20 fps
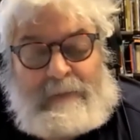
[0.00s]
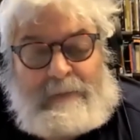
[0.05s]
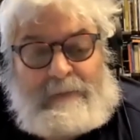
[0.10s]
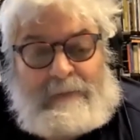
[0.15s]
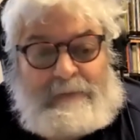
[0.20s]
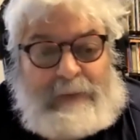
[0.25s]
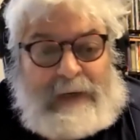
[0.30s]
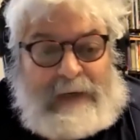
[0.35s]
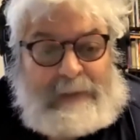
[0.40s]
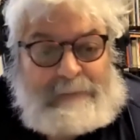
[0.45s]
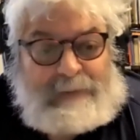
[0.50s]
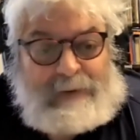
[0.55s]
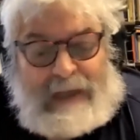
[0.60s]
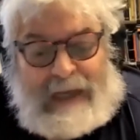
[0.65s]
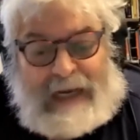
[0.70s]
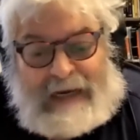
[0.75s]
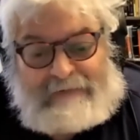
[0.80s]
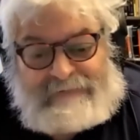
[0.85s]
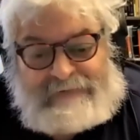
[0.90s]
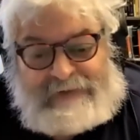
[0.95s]
People
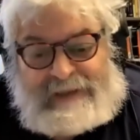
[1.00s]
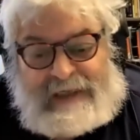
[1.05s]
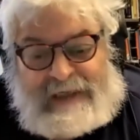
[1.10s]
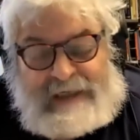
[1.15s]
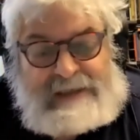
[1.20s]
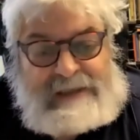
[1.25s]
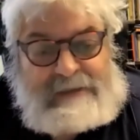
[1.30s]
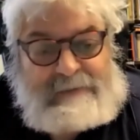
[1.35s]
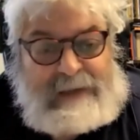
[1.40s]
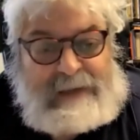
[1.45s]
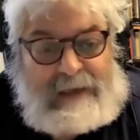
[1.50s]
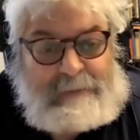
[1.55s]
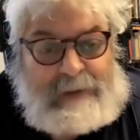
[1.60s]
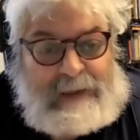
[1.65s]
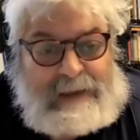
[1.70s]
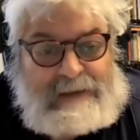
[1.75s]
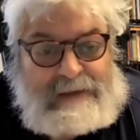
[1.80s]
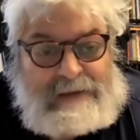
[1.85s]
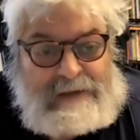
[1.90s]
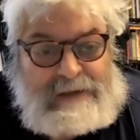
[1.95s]
have said to me
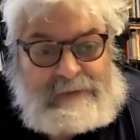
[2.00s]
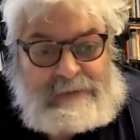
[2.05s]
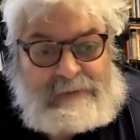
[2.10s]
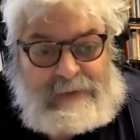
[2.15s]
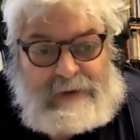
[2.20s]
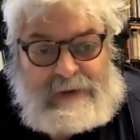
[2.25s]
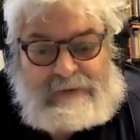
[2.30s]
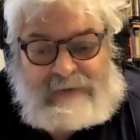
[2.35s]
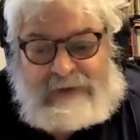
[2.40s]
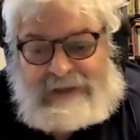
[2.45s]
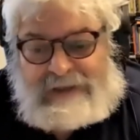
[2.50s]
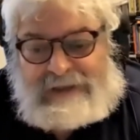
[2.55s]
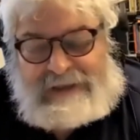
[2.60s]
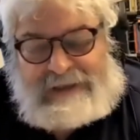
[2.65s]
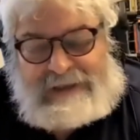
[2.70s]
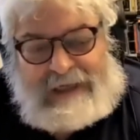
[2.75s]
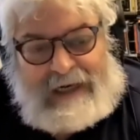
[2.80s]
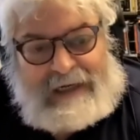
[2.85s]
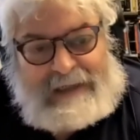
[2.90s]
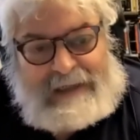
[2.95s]
about this book, which has
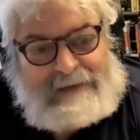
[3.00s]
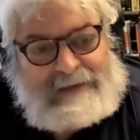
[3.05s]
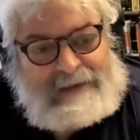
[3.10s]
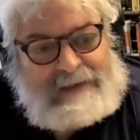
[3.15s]
got, you